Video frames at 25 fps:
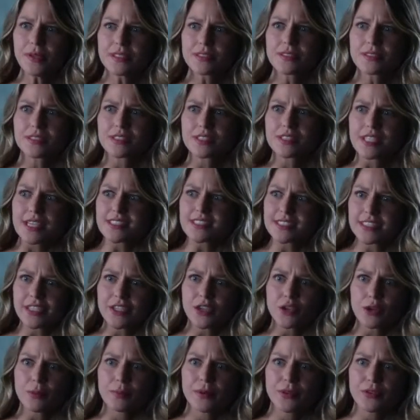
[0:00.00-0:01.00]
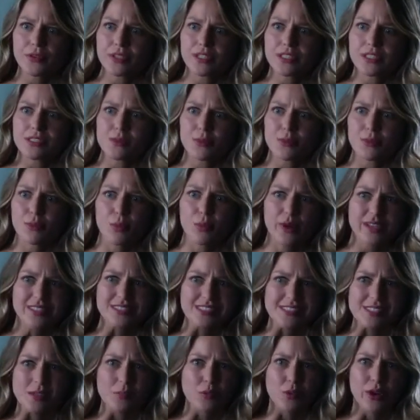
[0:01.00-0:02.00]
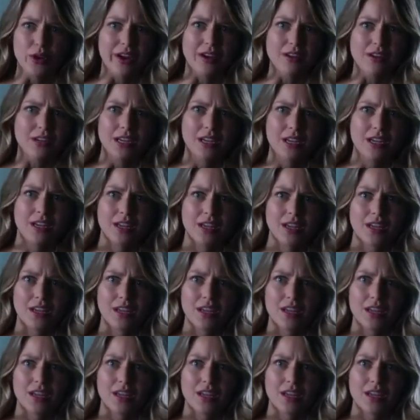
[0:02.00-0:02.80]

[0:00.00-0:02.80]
you be testing your abilities with Winn somewhere? Yeah,